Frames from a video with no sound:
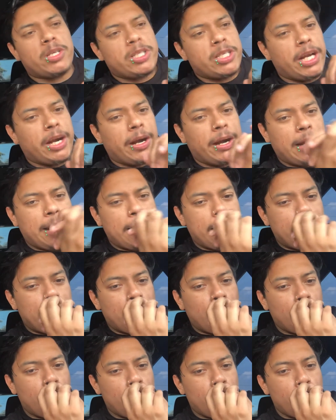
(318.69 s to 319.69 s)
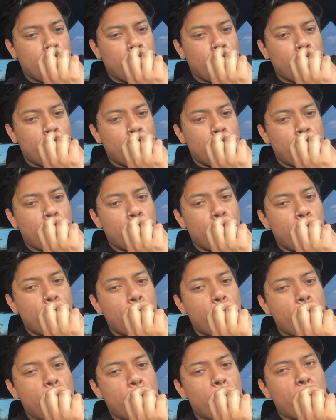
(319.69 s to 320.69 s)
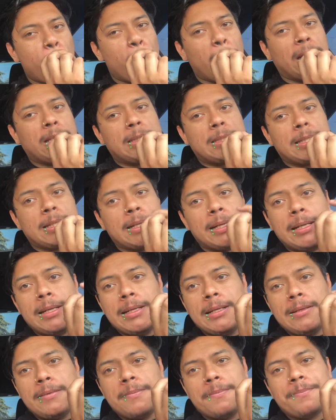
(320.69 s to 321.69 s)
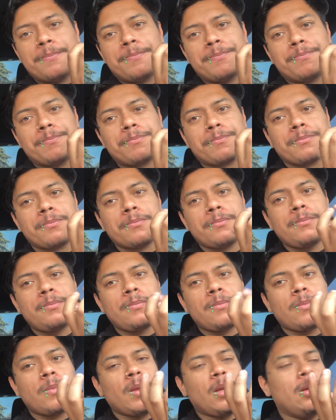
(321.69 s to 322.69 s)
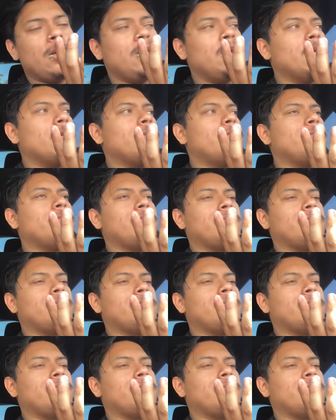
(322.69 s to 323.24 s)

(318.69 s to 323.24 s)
to share it, that's good. You know,